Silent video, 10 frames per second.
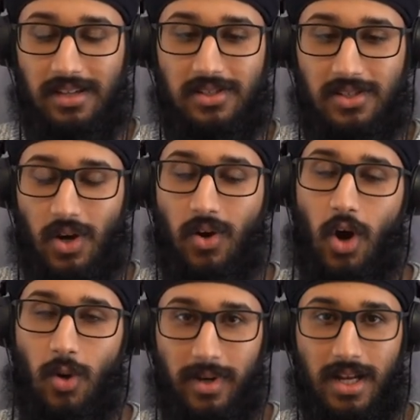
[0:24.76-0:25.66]
So
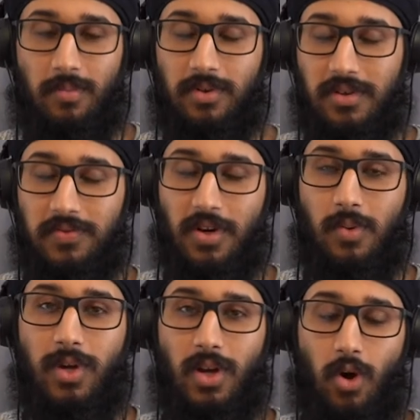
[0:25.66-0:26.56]
opening up on the
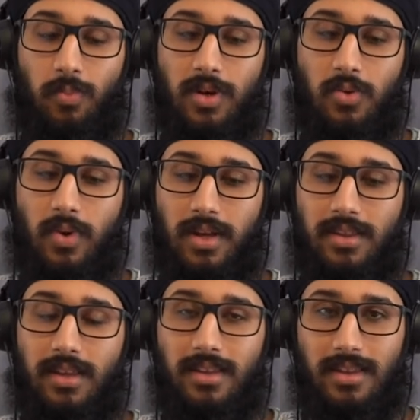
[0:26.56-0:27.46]
film, we open
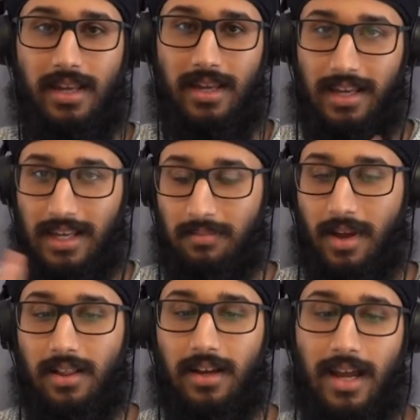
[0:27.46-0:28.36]
with the
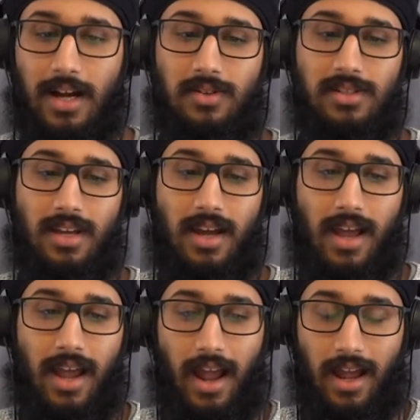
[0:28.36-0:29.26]
email accounts,
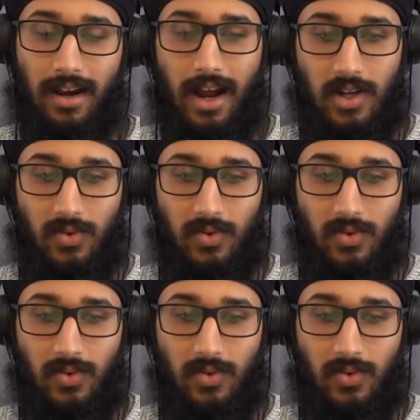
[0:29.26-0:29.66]
and I